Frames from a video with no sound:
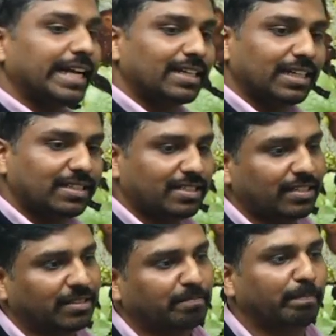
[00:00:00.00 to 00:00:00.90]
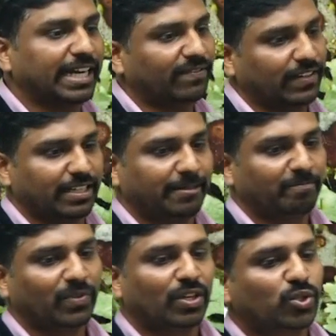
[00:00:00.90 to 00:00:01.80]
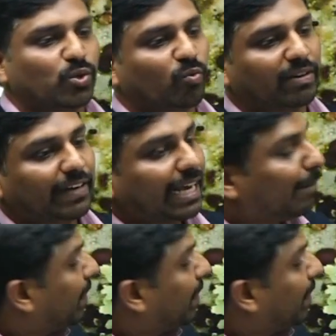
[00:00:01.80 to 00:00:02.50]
its benefit. So what will happen